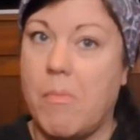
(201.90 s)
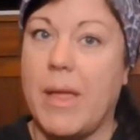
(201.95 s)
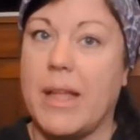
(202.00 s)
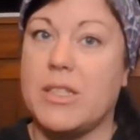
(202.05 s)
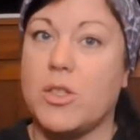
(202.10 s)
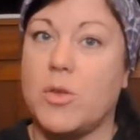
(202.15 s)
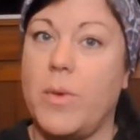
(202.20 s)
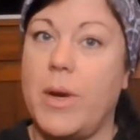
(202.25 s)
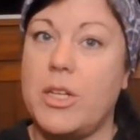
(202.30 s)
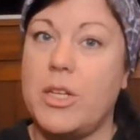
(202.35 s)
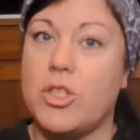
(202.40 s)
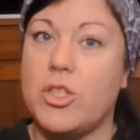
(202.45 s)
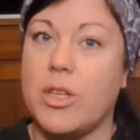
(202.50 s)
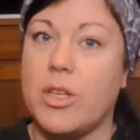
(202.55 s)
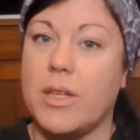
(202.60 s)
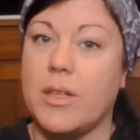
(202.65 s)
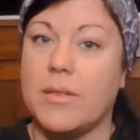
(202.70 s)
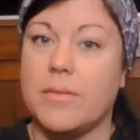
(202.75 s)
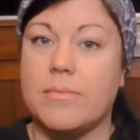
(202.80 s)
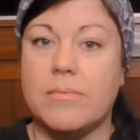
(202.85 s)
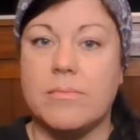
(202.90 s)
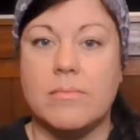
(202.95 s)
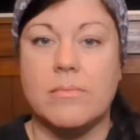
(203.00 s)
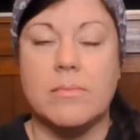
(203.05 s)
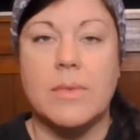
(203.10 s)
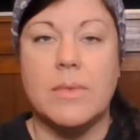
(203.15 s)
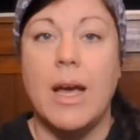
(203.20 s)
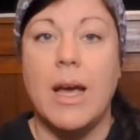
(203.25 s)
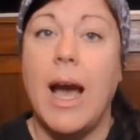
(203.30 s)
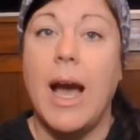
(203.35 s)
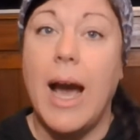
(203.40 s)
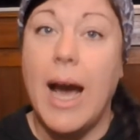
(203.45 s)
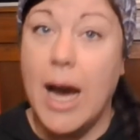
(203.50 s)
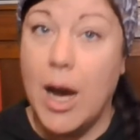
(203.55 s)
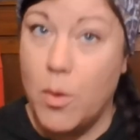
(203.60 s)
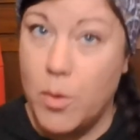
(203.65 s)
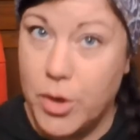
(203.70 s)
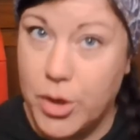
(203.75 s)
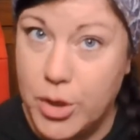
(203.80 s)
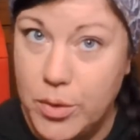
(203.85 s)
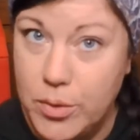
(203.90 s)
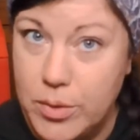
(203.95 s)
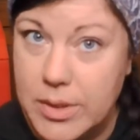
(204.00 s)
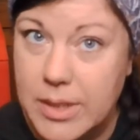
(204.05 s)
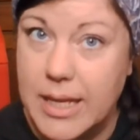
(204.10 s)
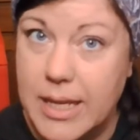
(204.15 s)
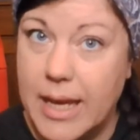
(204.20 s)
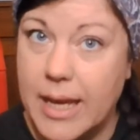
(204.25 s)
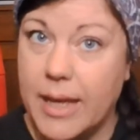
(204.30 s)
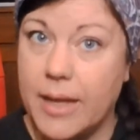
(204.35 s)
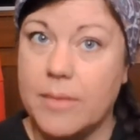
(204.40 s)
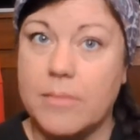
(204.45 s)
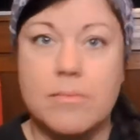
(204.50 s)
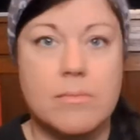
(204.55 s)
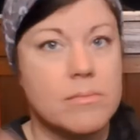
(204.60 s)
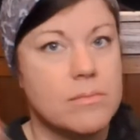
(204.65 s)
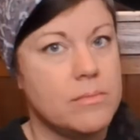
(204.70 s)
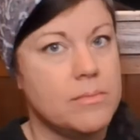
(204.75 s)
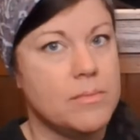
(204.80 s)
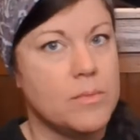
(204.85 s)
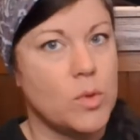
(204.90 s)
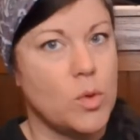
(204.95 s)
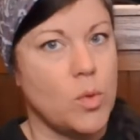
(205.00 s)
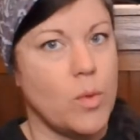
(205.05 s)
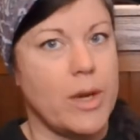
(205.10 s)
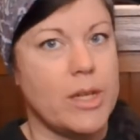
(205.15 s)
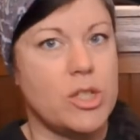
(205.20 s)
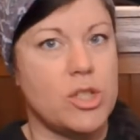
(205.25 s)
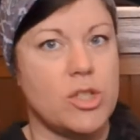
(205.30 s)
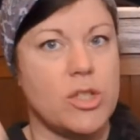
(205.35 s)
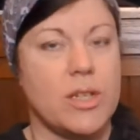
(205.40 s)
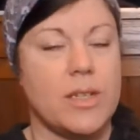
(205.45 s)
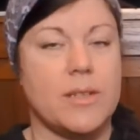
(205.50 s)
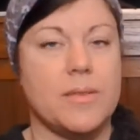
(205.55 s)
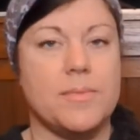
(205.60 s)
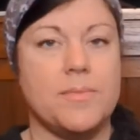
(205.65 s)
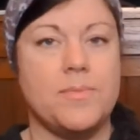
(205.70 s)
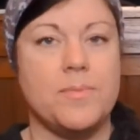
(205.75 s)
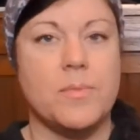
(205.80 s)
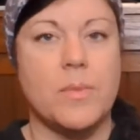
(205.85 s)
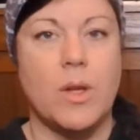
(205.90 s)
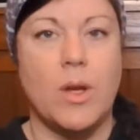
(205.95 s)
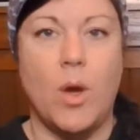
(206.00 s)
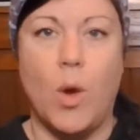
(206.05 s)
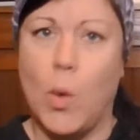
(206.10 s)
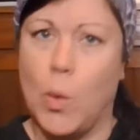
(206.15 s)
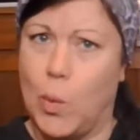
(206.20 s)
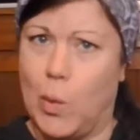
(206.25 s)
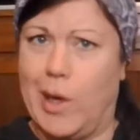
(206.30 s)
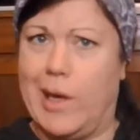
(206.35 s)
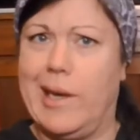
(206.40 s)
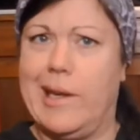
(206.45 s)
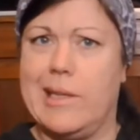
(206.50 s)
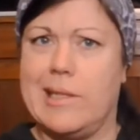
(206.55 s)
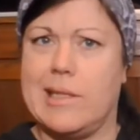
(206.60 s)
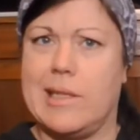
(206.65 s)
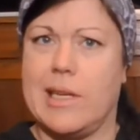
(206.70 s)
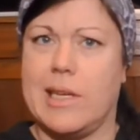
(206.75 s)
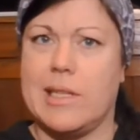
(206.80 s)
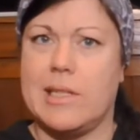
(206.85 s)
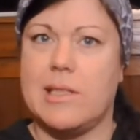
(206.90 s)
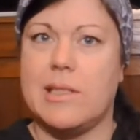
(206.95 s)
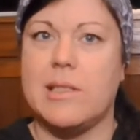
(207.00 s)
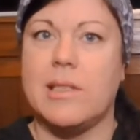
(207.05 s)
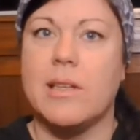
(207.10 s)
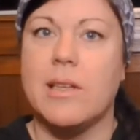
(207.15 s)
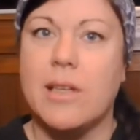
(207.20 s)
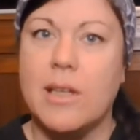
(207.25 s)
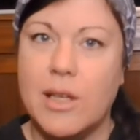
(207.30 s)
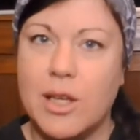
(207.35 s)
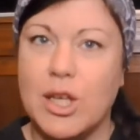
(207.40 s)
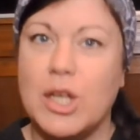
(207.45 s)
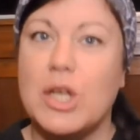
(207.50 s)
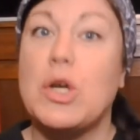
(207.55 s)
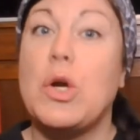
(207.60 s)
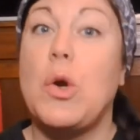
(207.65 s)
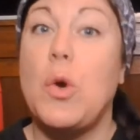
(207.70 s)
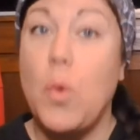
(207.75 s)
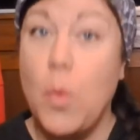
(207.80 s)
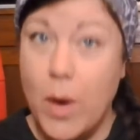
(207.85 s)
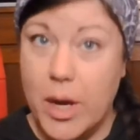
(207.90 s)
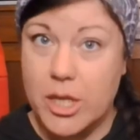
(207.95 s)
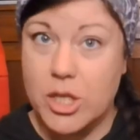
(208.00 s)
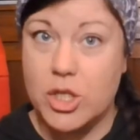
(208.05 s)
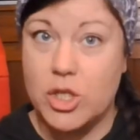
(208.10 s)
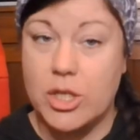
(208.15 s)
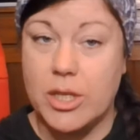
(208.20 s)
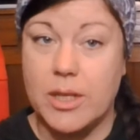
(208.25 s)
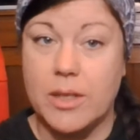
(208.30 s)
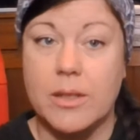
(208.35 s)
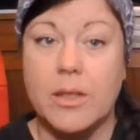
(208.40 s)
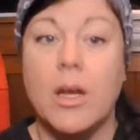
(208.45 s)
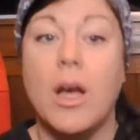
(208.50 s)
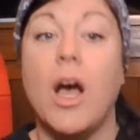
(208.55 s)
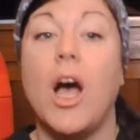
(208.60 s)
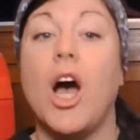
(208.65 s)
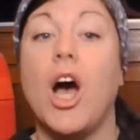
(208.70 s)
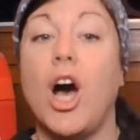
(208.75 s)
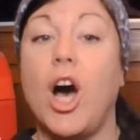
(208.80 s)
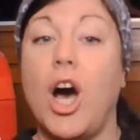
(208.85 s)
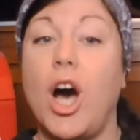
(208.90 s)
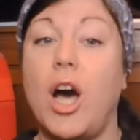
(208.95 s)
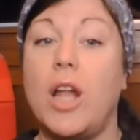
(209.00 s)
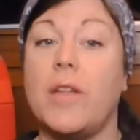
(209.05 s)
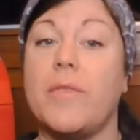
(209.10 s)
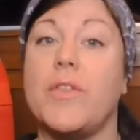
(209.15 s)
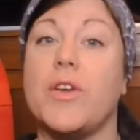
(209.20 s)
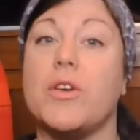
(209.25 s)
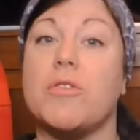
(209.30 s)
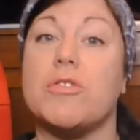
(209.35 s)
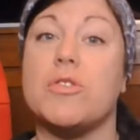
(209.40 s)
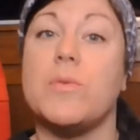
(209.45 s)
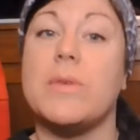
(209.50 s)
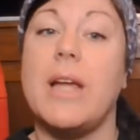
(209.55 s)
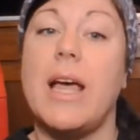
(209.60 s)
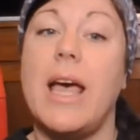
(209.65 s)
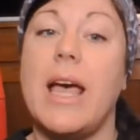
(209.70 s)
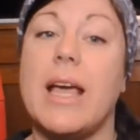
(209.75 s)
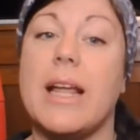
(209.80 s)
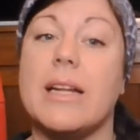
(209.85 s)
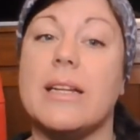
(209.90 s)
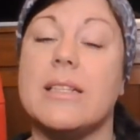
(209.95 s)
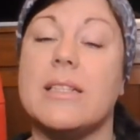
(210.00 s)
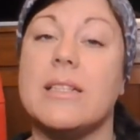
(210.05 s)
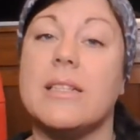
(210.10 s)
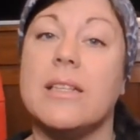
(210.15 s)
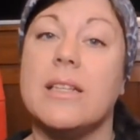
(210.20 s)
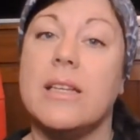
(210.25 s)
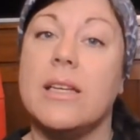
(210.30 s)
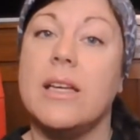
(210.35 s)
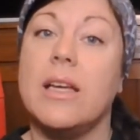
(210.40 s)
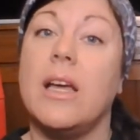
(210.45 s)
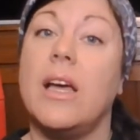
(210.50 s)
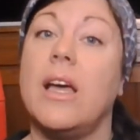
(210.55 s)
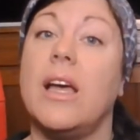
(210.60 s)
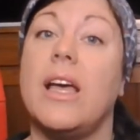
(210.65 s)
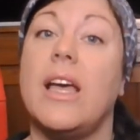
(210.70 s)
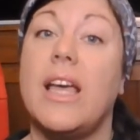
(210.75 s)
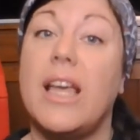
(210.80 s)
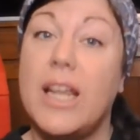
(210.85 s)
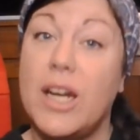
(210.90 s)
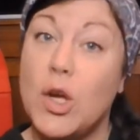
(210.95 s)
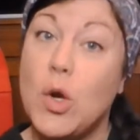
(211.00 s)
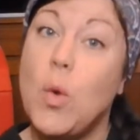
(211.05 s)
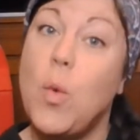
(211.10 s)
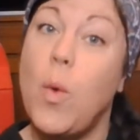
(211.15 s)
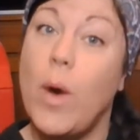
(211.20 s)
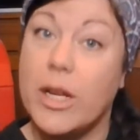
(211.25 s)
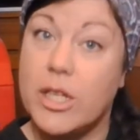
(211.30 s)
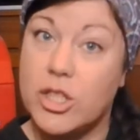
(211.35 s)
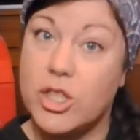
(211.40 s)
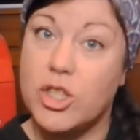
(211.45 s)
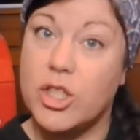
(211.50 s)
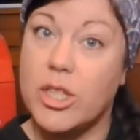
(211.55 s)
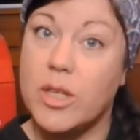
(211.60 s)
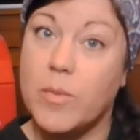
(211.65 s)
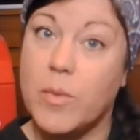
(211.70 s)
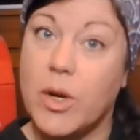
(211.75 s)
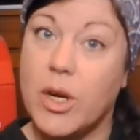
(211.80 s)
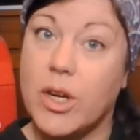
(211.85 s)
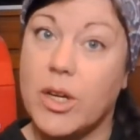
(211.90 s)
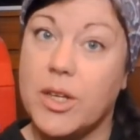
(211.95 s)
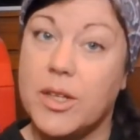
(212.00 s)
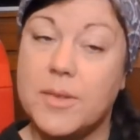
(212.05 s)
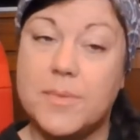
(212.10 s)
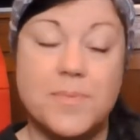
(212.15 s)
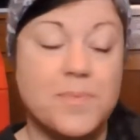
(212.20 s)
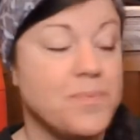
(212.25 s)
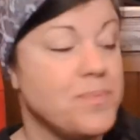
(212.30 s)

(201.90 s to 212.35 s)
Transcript: That's a question. How are you today? Question. What is this? Question. All of those would end in a question mark.